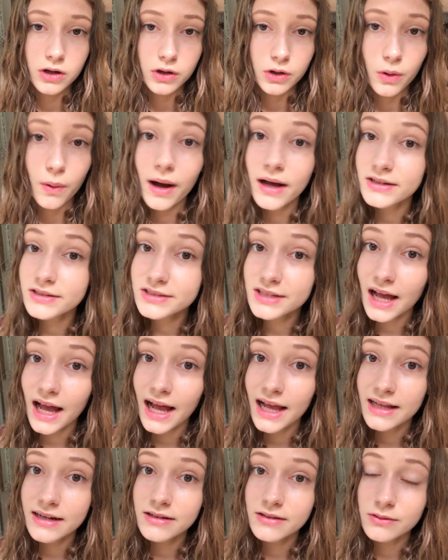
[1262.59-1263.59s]
Go
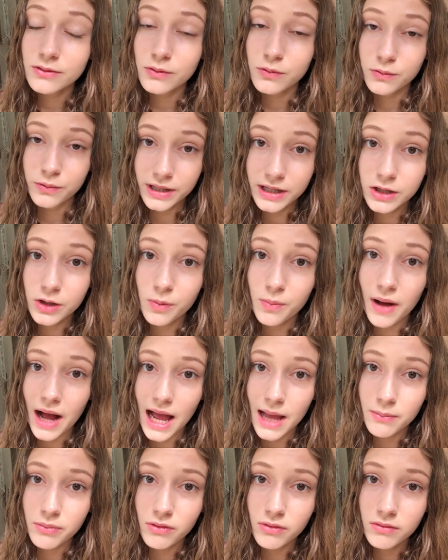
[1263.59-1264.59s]
outside, read your
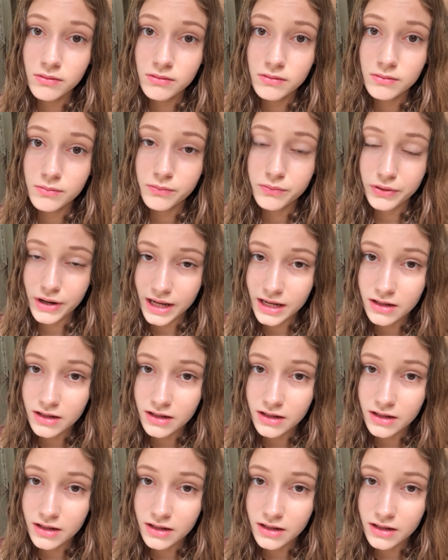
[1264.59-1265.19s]
Bible, pray